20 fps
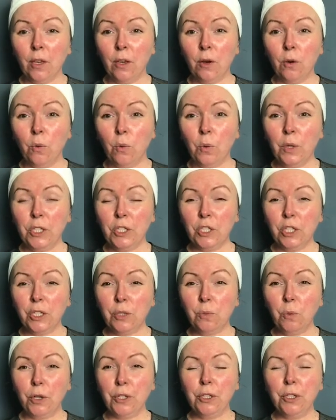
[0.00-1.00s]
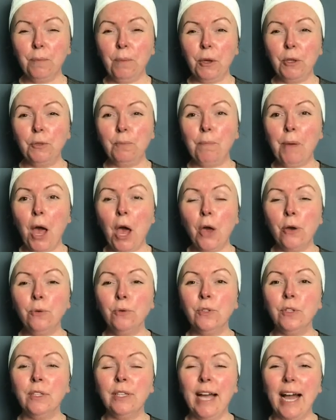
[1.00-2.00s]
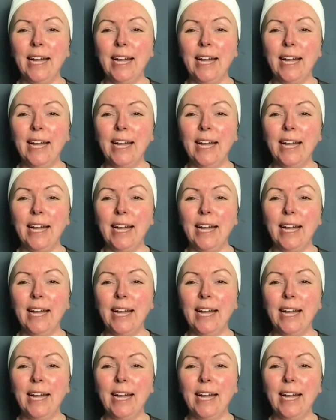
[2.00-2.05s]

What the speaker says: which is one of the most potent